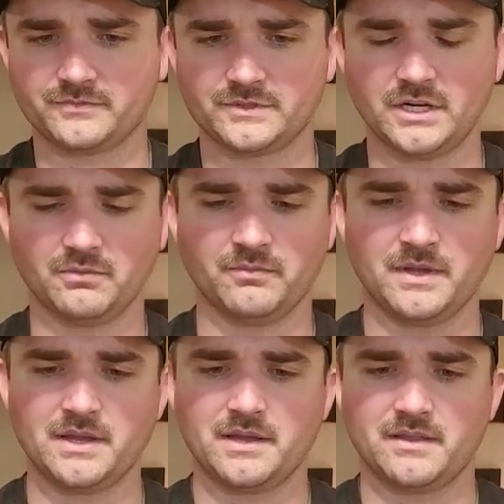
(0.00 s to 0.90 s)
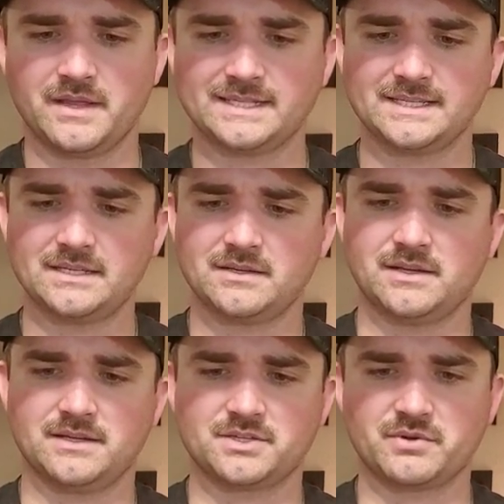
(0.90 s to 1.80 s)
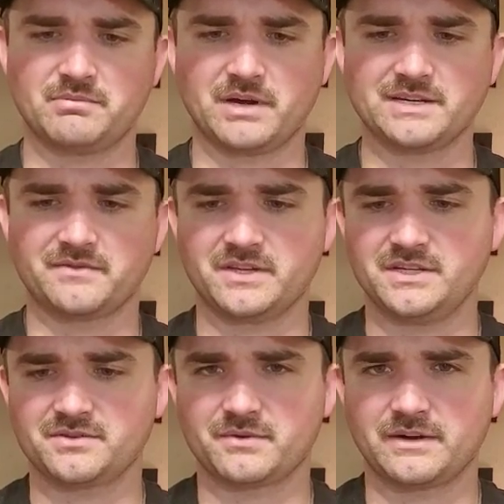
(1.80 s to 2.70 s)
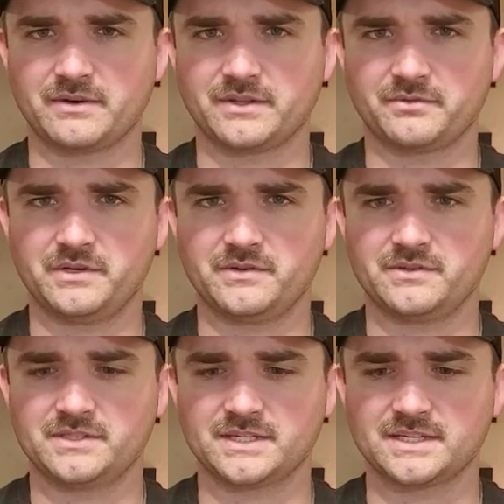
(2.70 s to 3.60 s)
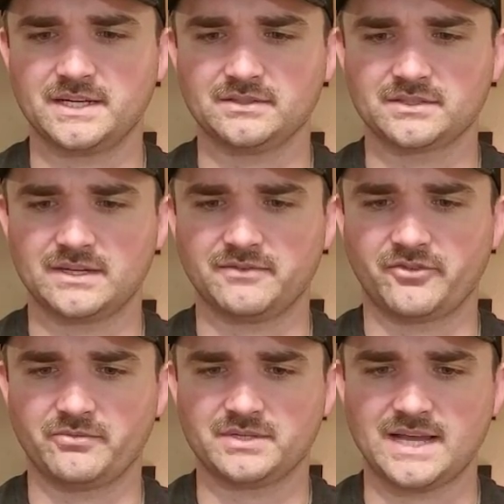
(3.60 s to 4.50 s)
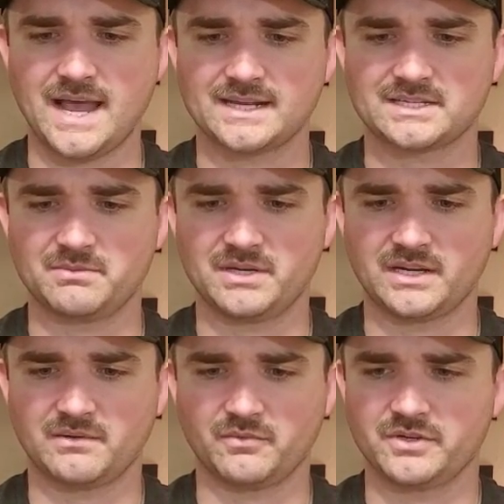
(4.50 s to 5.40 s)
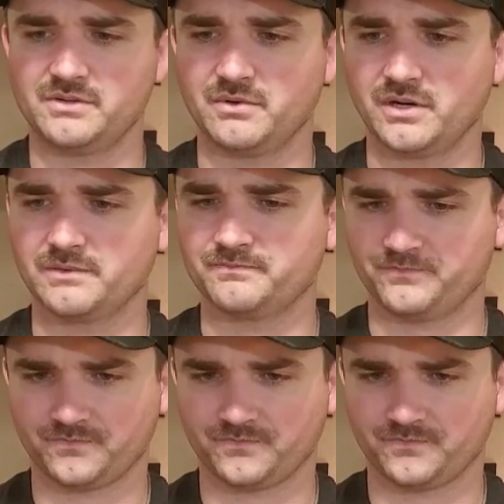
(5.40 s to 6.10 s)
So, that's it. Street price for these is right around $360, obviously with tax, depending on where you are.